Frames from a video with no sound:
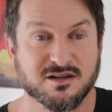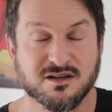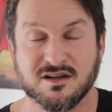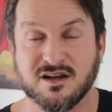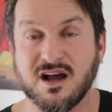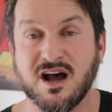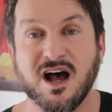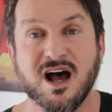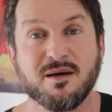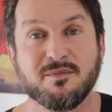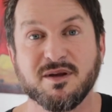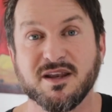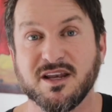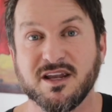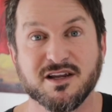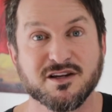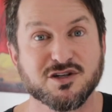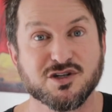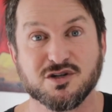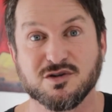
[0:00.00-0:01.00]
common
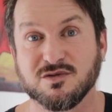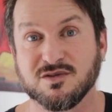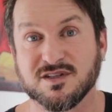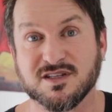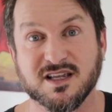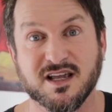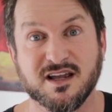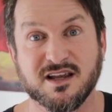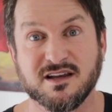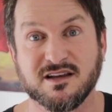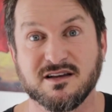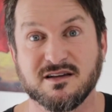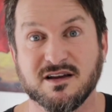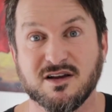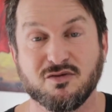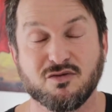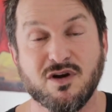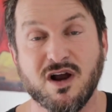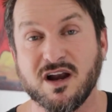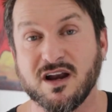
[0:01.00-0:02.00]
issues that
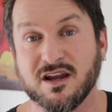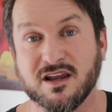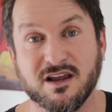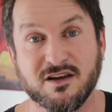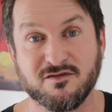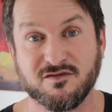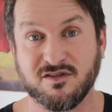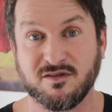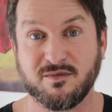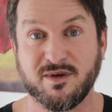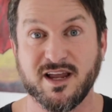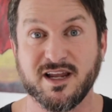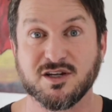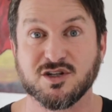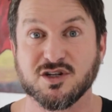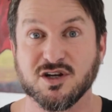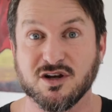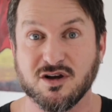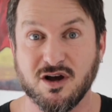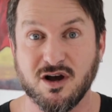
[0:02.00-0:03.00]
chronic
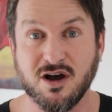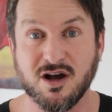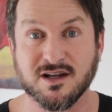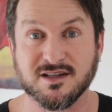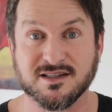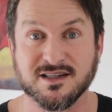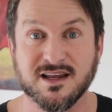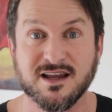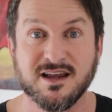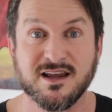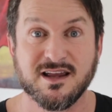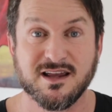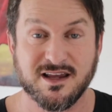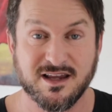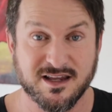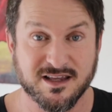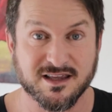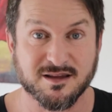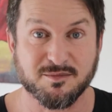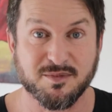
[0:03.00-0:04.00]
inflammation cause
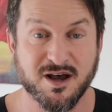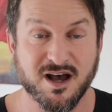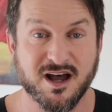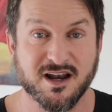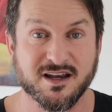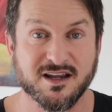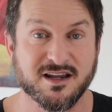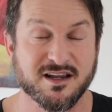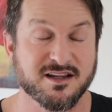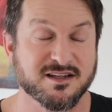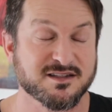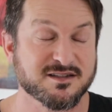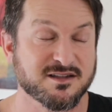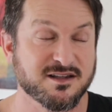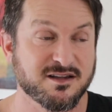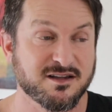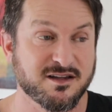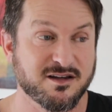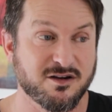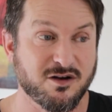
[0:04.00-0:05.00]
in the body.
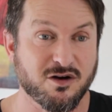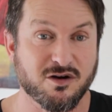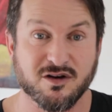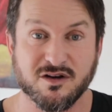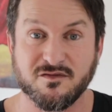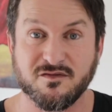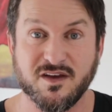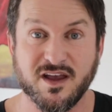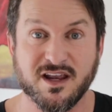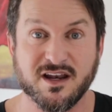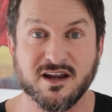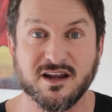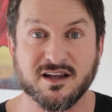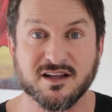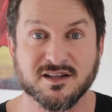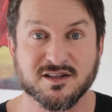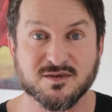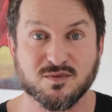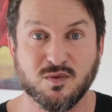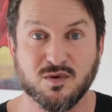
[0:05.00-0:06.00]
It's in Ayurveda,
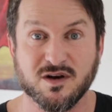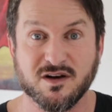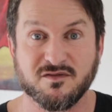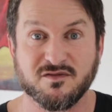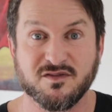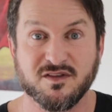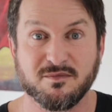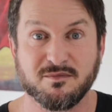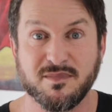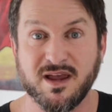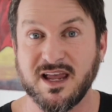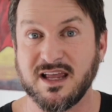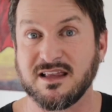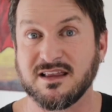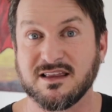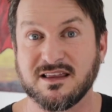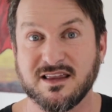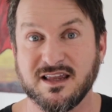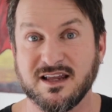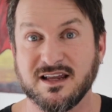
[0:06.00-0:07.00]
it's one of the
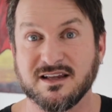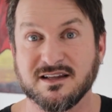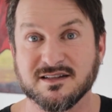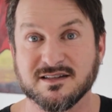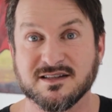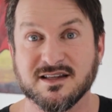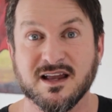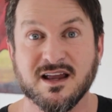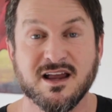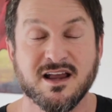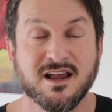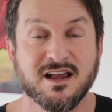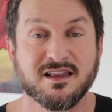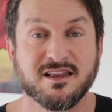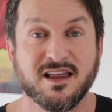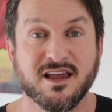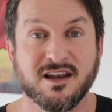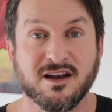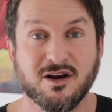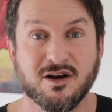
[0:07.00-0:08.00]
main things
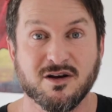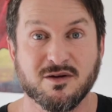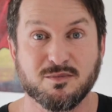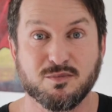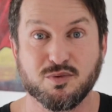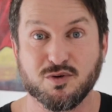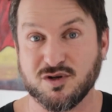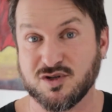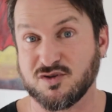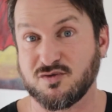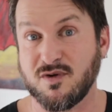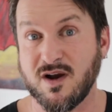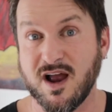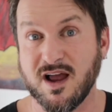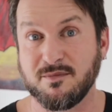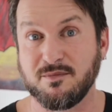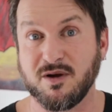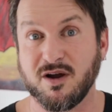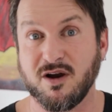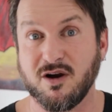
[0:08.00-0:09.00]
that are
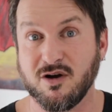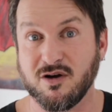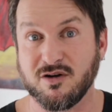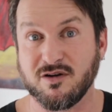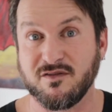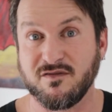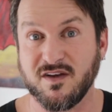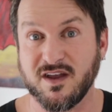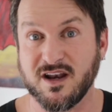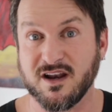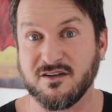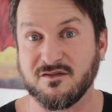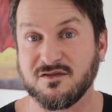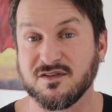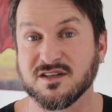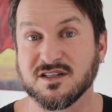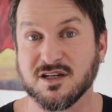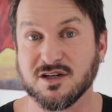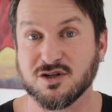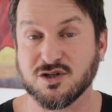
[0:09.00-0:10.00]
prescribed by Ayurvedic
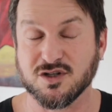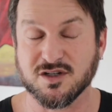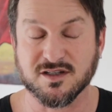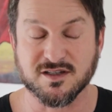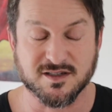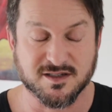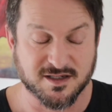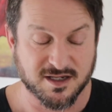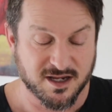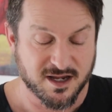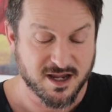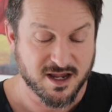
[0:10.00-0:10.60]
physicians.